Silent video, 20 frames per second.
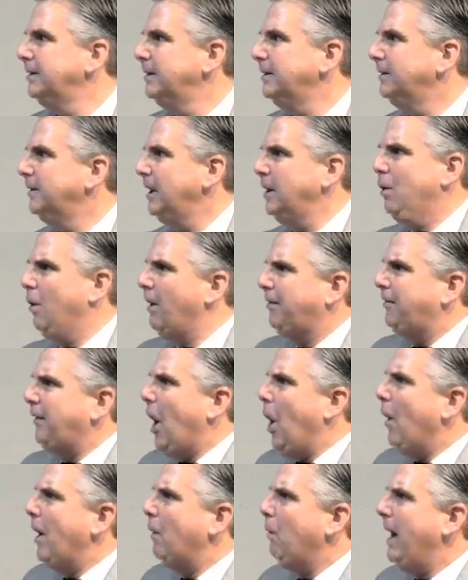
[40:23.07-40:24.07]
You want to
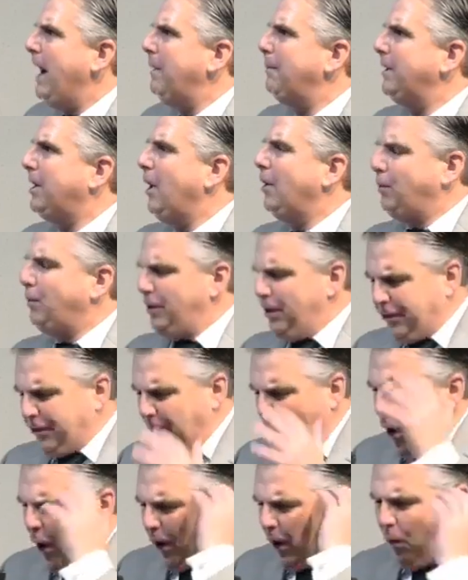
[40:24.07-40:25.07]
throw it away because when you
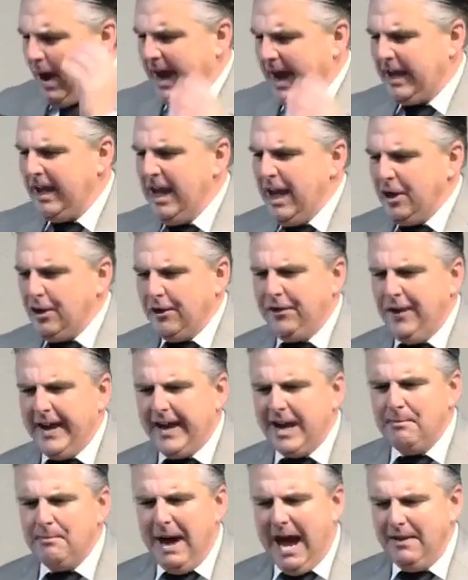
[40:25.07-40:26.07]
throw it away, you're thinking
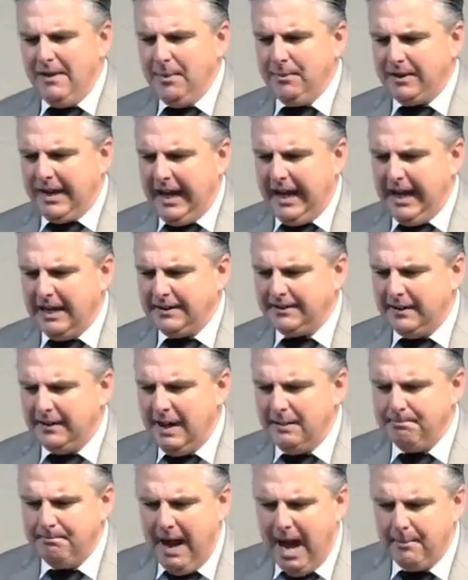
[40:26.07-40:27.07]
about them kids and
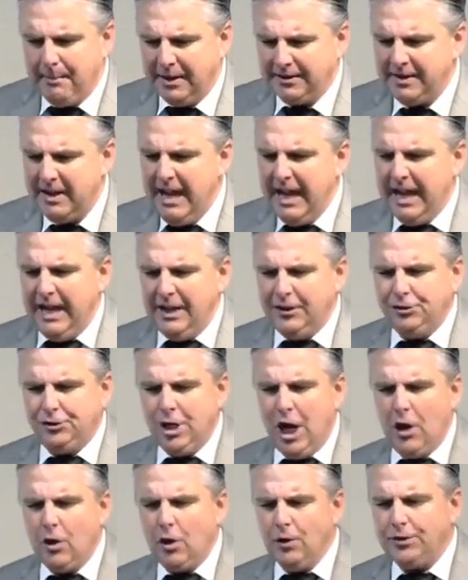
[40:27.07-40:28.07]
them mamas in
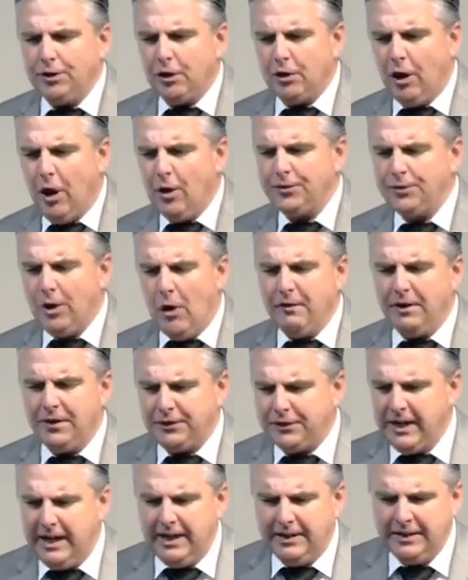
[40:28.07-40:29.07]
jungles across
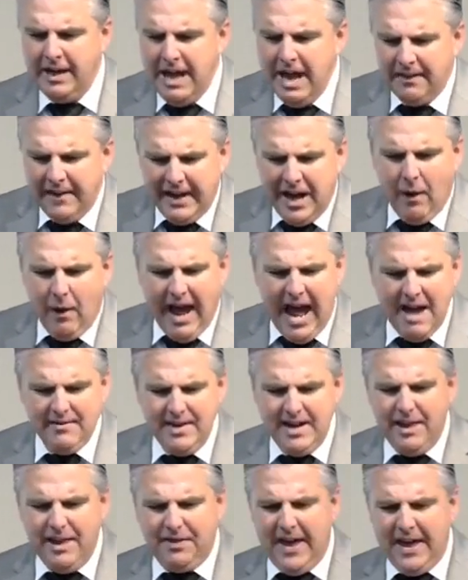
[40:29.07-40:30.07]
overseas that don't have
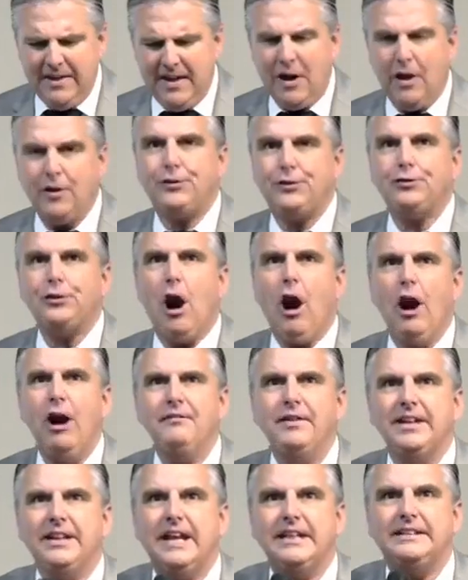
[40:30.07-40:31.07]
anything that are
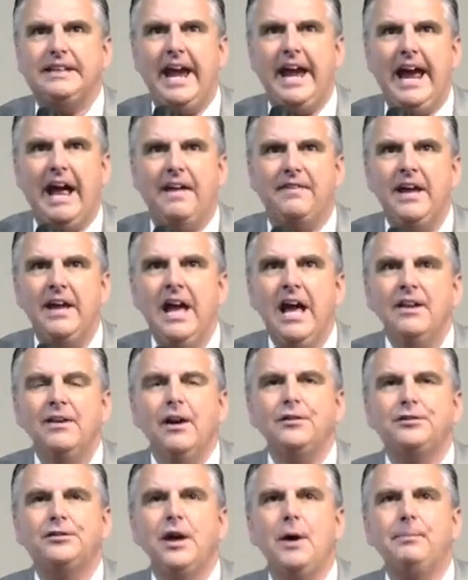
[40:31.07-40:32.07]
starving to death.
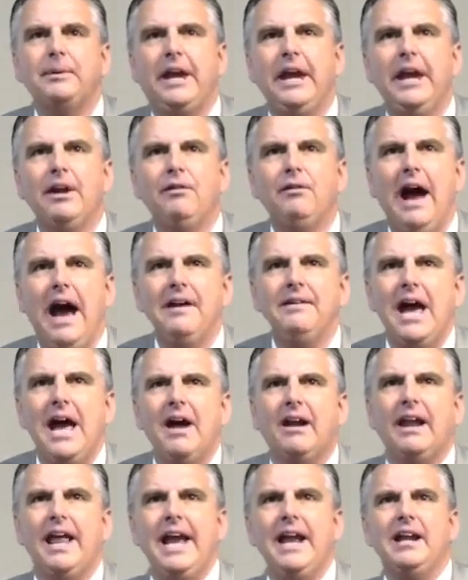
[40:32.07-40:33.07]
There's some kid right now
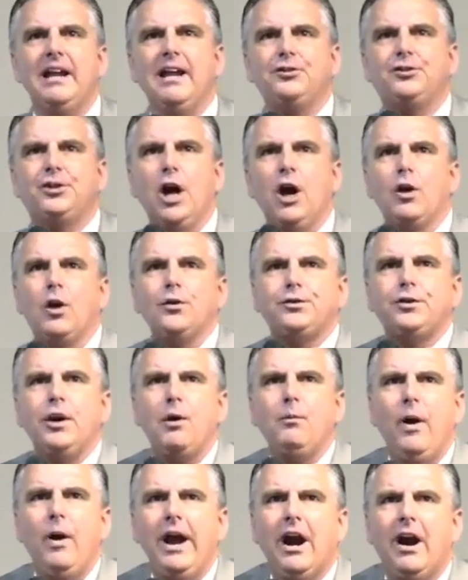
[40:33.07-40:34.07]
laying in a jungle
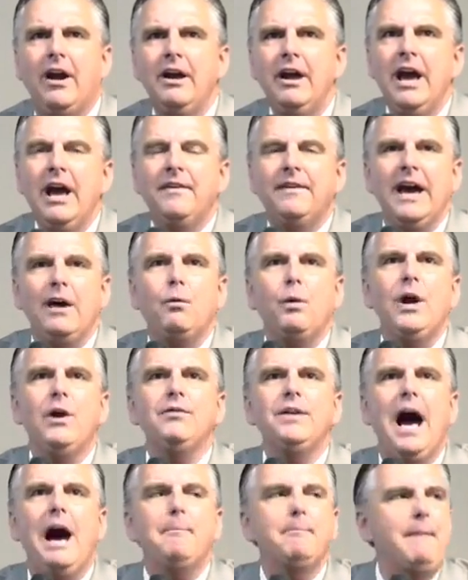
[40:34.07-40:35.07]
somewhere that will
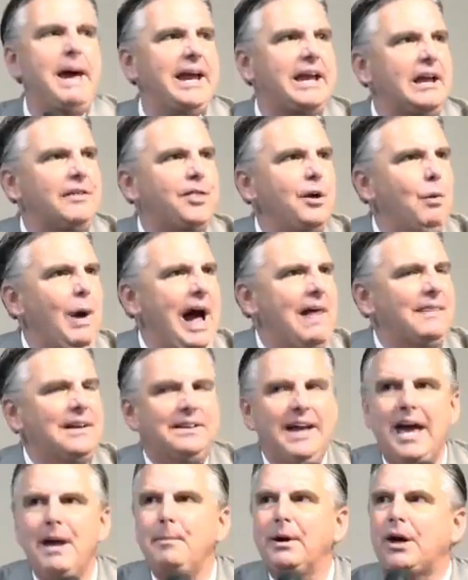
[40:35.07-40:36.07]
not make it throughout the
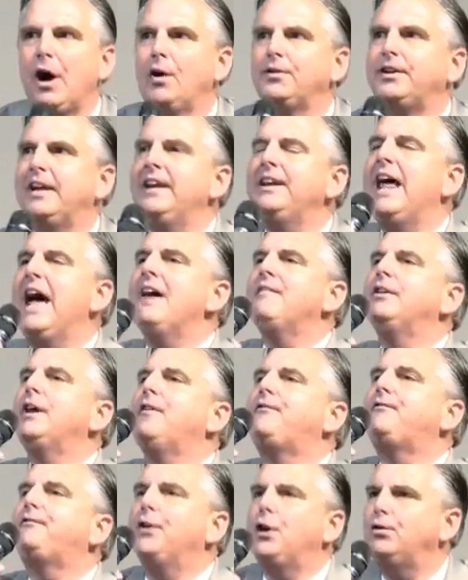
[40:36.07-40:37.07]
day because they didn't have enough
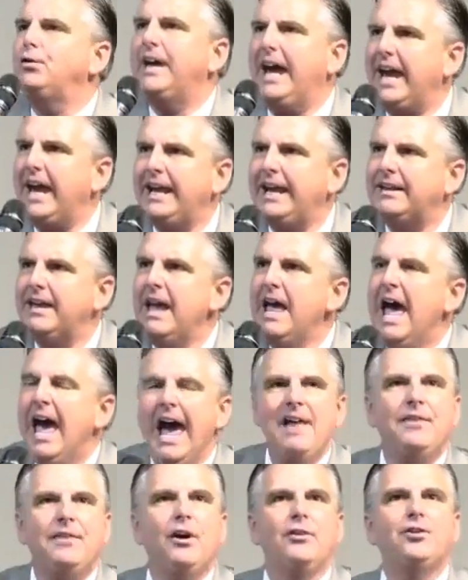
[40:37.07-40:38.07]
food to eat
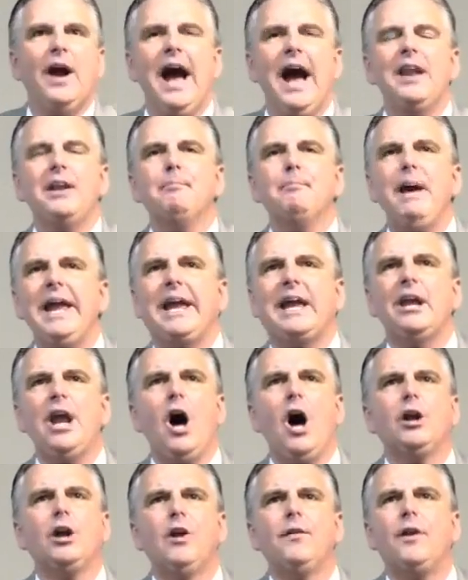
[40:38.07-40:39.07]
and they're trying to make it
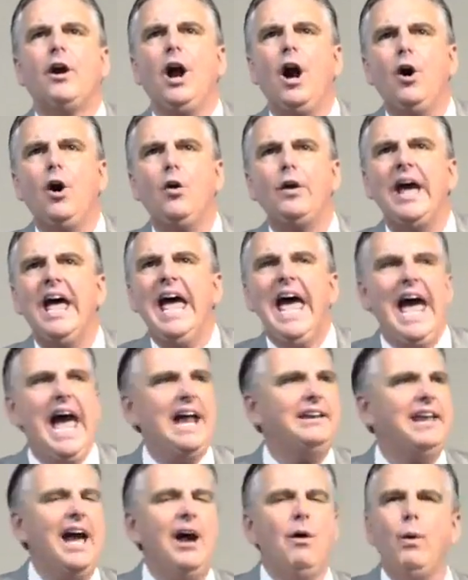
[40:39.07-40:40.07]
all on their own, and
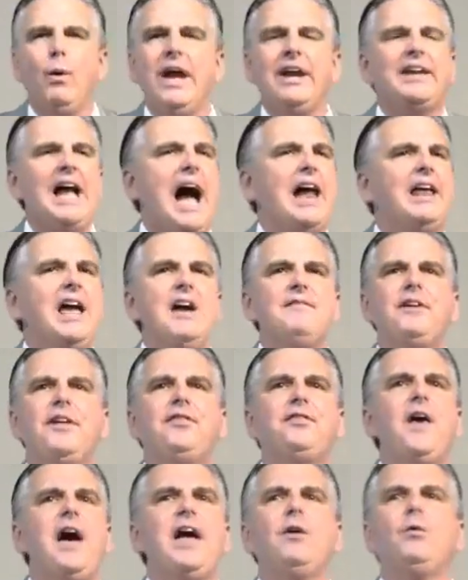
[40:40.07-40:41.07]
yet we got
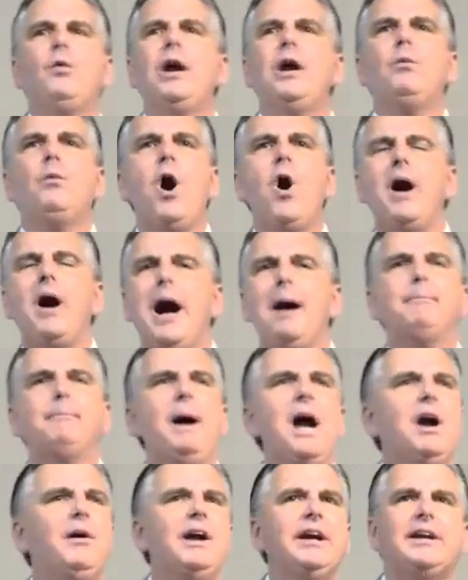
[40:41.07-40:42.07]
everything we
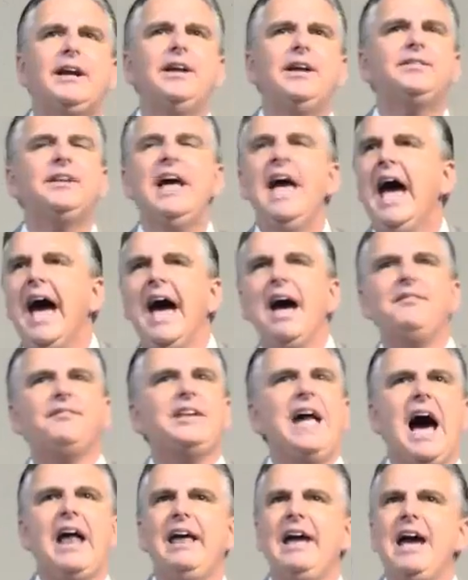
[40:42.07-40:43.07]
have
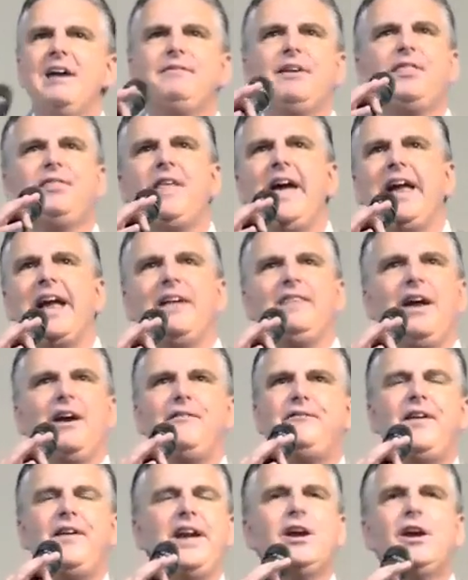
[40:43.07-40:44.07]
got everything at their
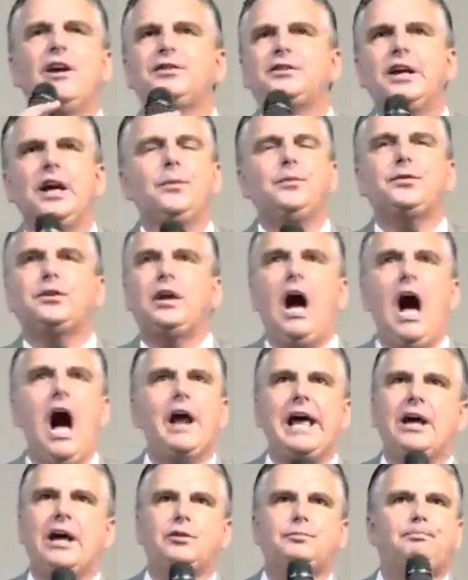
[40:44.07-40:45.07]
fingertips. God
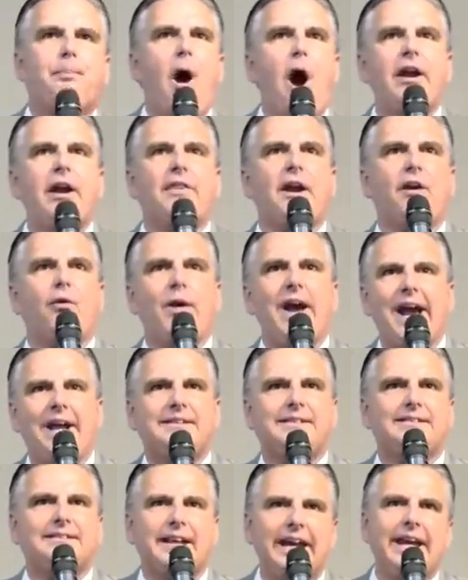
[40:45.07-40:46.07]
has parted the Red
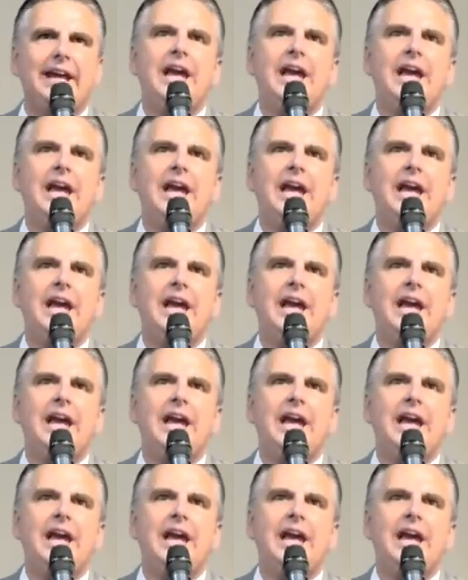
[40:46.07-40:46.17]
Sea